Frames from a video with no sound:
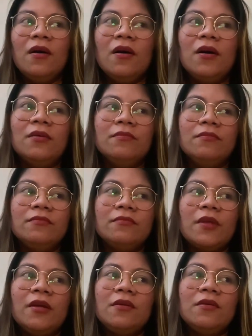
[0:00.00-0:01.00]

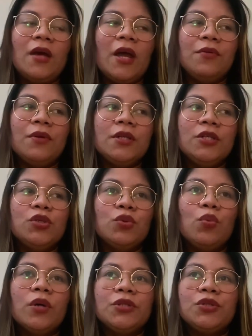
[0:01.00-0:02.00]
And I really do
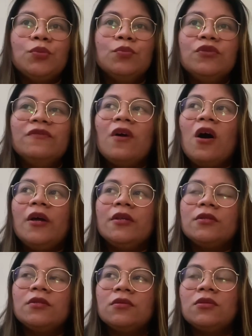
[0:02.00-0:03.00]
want to move on
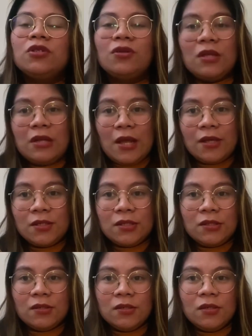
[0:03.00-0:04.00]
to the next
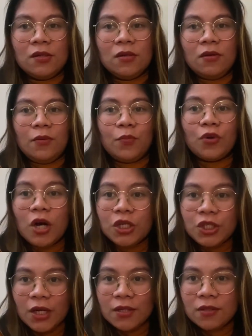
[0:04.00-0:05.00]

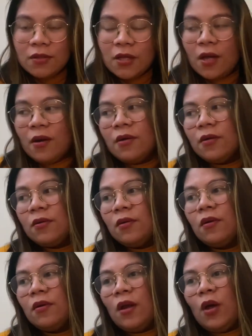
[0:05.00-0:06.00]
project that
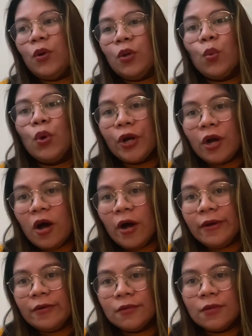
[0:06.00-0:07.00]
I want to work
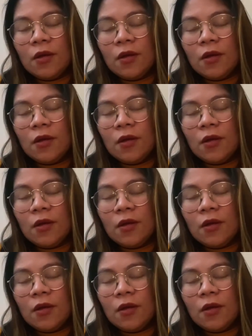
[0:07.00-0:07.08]
on.